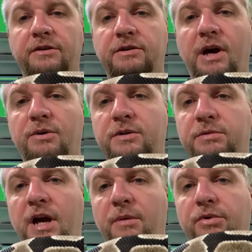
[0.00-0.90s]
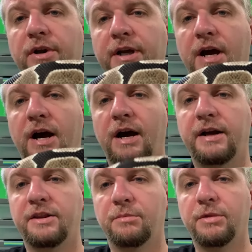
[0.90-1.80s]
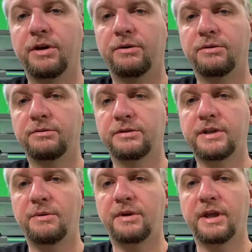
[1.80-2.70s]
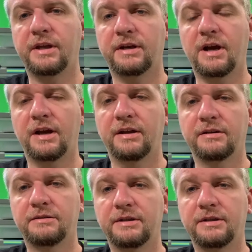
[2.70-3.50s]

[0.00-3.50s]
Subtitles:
So I always kind of put like a hide in the middle, so that way they can kind of